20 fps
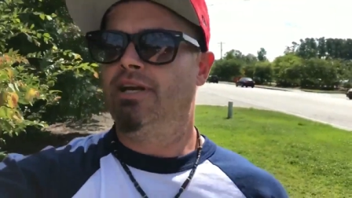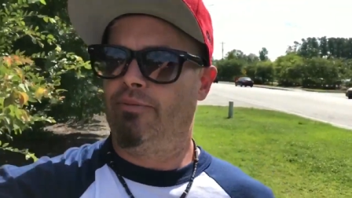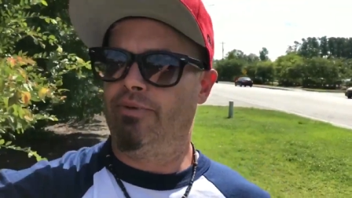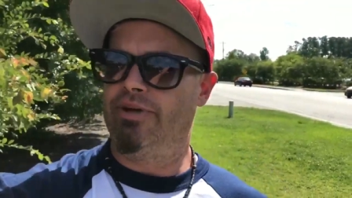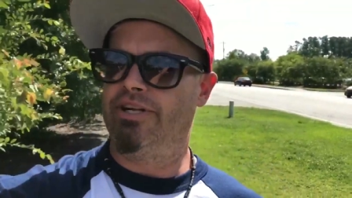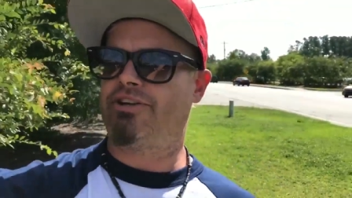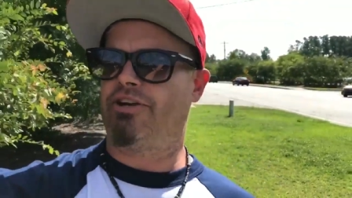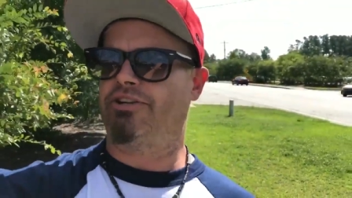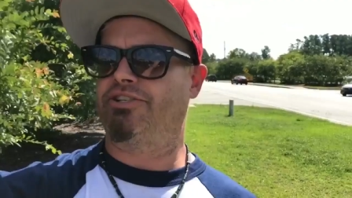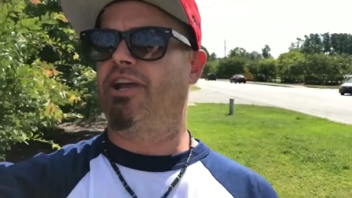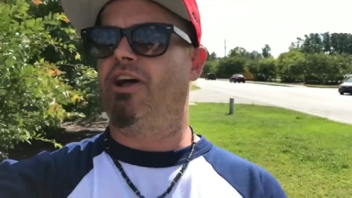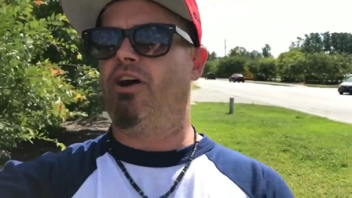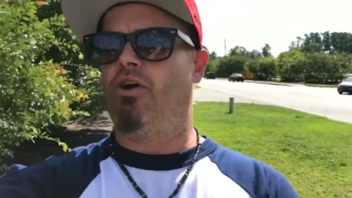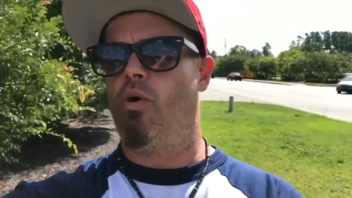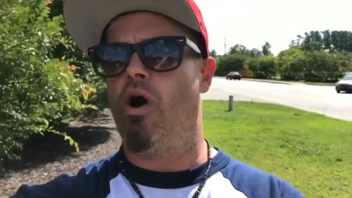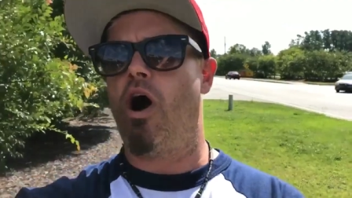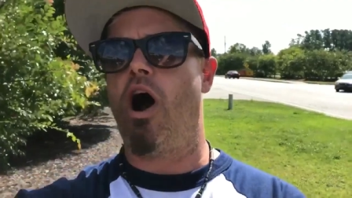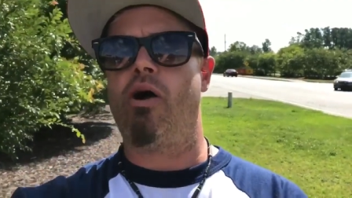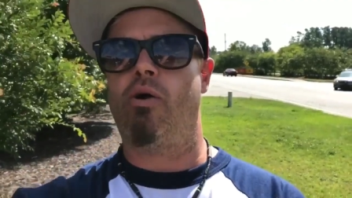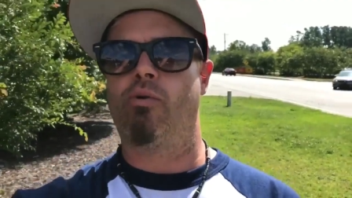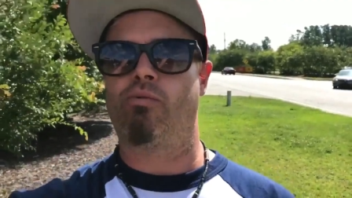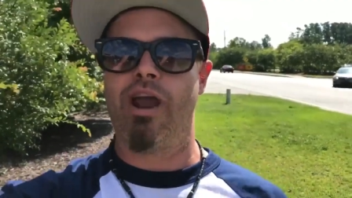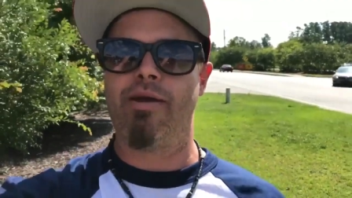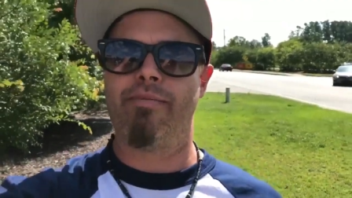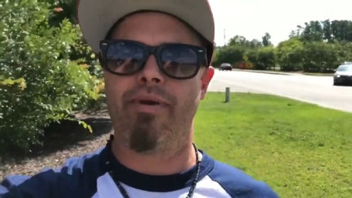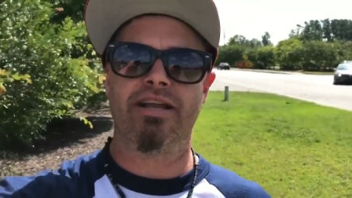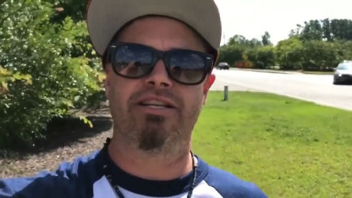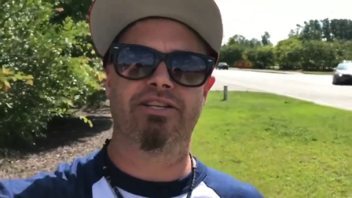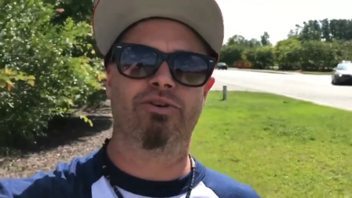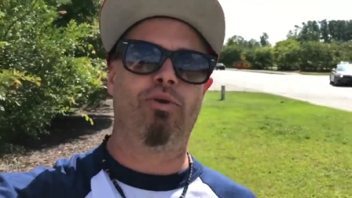When they start selling Wal
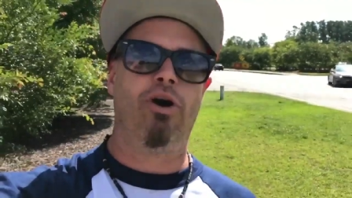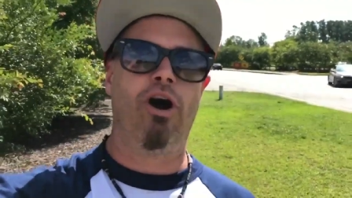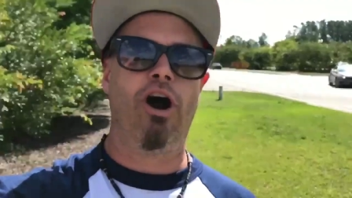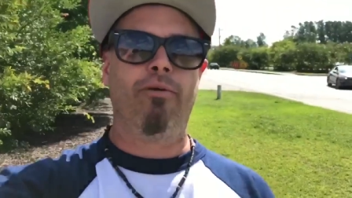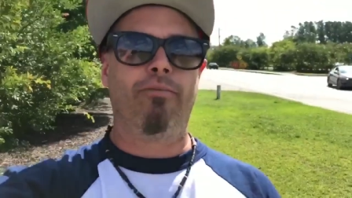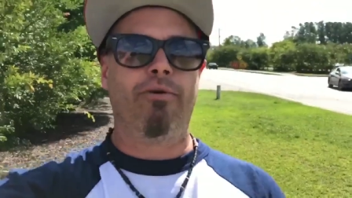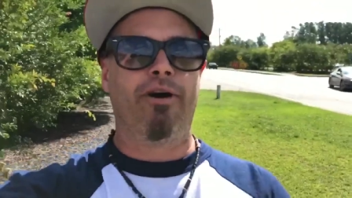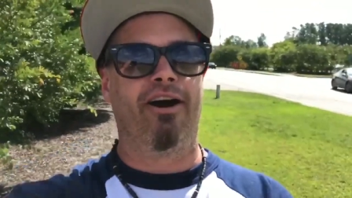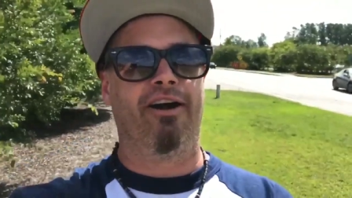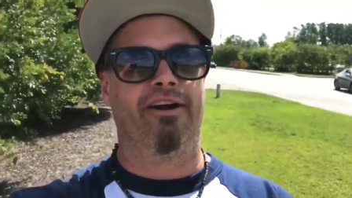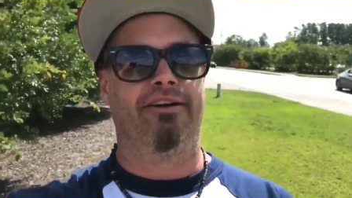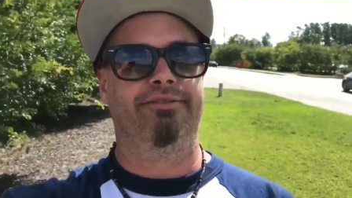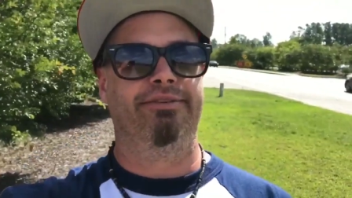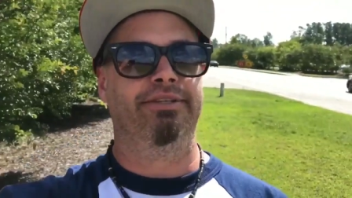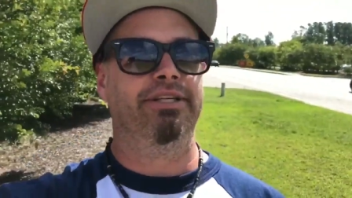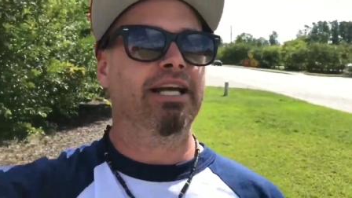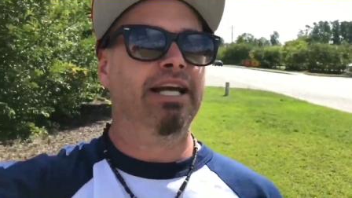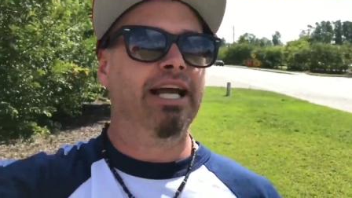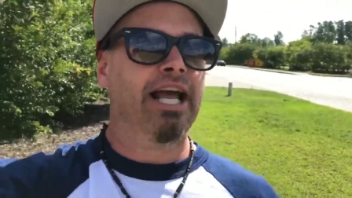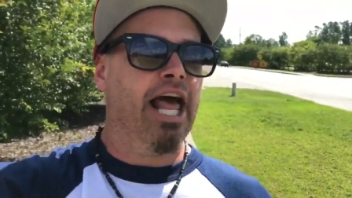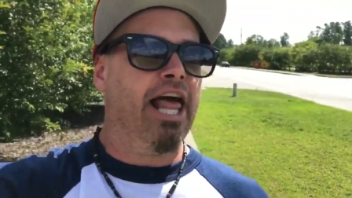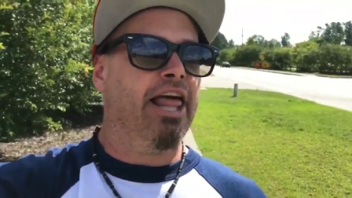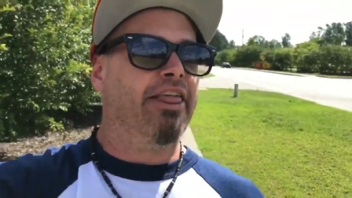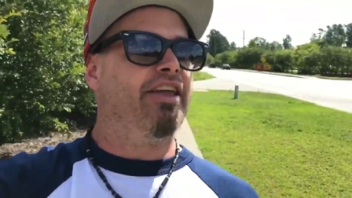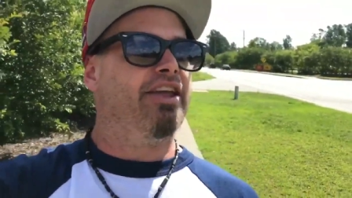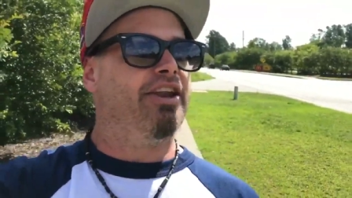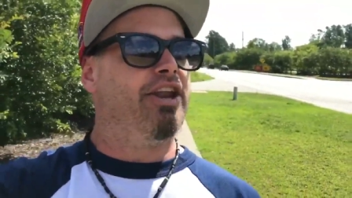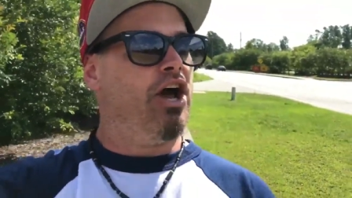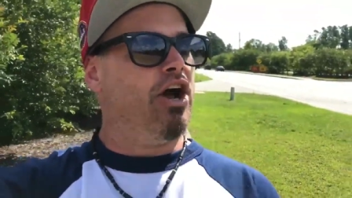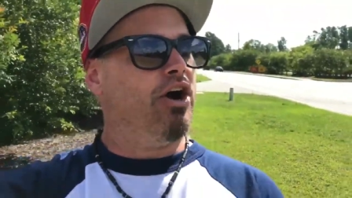Ray-Bans at Walmart,
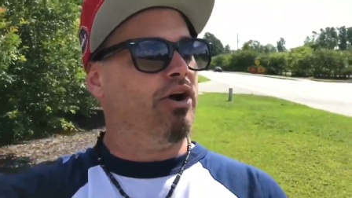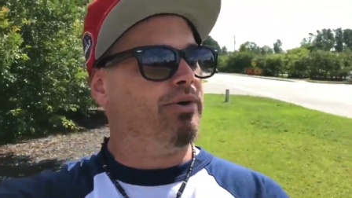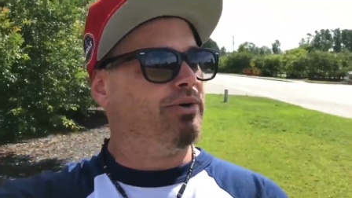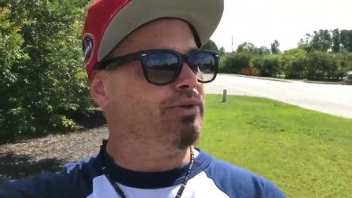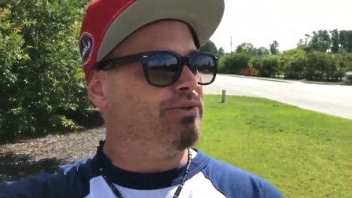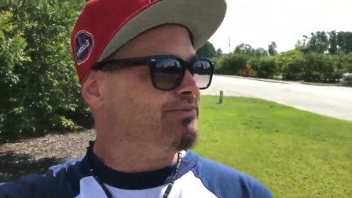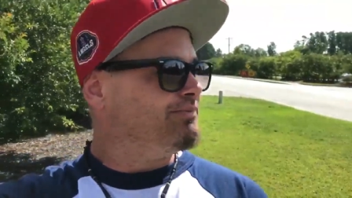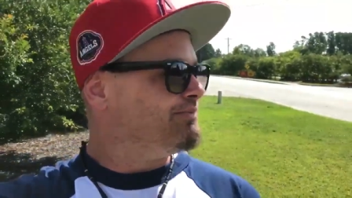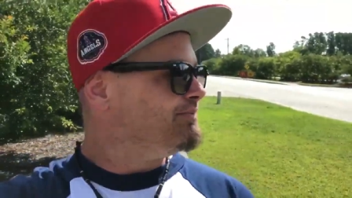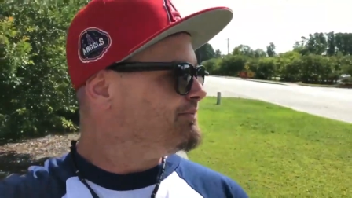they don't.